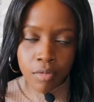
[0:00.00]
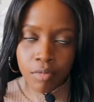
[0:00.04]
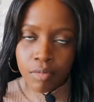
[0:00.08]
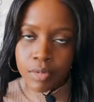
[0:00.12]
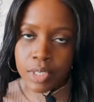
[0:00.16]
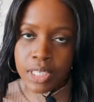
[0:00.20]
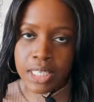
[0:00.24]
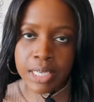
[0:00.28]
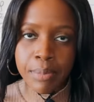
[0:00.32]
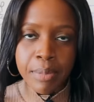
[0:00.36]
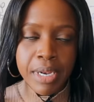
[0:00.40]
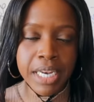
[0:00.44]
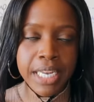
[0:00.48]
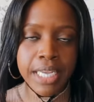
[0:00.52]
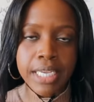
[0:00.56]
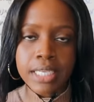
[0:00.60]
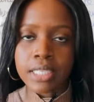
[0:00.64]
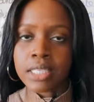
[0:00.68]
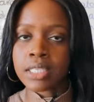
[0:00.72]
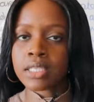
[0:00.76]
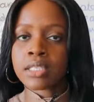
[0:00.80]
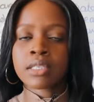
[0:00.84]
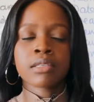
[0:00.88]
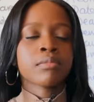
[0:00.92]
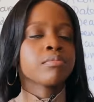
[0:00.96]

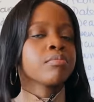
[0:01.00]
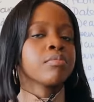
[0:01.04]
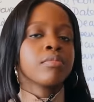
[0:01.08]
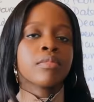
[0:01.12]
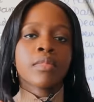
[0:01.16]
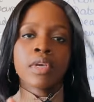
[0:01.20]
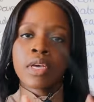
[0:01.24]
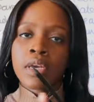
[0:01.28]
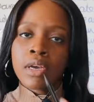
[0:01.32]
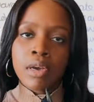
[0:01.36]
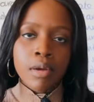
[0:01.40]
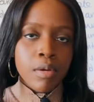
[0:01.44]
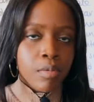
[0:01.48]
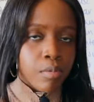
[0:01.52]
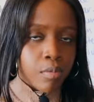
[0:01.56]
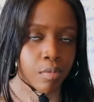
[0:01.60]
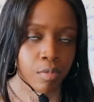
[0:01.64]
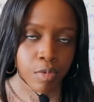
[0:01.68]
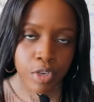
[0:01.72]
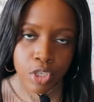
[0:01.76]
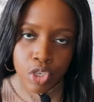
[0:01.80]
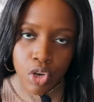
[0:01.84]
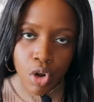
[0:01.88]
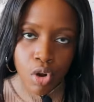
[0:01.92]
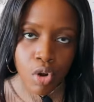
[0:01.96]
similes,
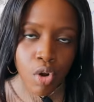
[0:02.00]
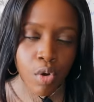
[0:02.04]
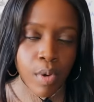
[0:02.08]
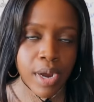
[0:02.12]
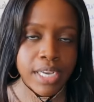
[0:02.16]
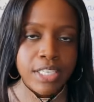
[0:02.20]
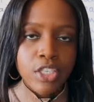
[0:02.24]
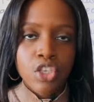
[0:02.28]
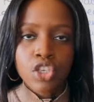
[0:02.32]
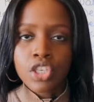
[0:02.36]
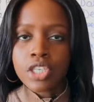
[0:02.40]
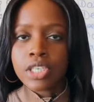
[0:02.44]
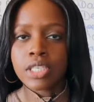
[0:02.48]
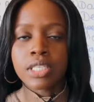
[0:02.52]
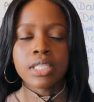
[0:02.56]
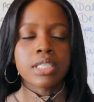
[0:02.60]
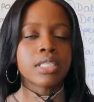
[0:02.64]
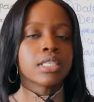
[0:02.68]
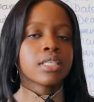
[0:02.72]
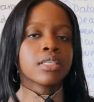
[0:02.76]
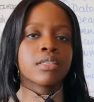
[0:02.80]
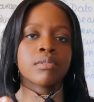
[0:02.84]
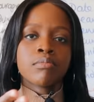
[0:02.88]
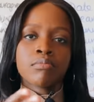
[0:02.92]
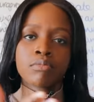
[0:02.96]
rhetorical
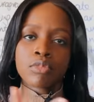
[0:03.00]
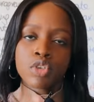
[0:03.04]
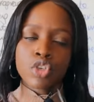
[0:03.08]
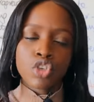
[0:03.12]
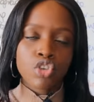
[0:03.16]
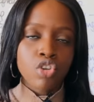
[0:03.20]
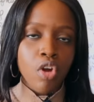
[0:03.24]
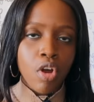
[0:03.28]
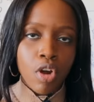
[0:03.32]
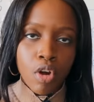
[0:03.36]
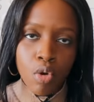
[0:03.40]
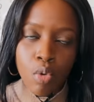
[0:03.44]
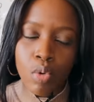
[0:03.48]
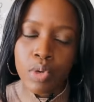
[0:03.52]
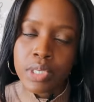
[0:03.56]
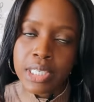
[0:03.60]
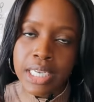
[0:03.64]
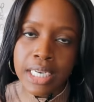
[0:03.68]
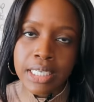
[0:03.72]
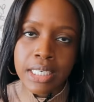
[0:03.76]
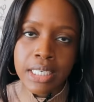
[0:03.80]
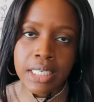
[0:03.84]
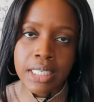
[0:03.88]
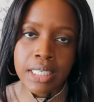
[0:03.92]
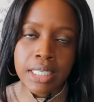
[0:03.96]
questions, short and long
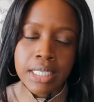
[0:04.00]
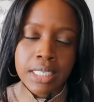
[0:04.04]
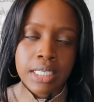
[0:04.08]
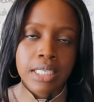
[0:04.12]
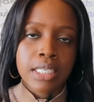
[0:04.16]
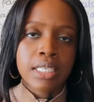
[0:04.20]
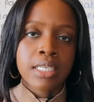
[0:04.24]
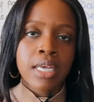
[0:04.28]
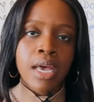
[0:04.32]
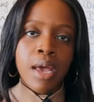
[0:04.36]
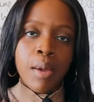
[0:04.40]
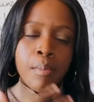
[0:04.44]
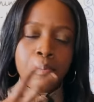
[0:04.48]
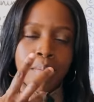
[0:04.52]
sentences,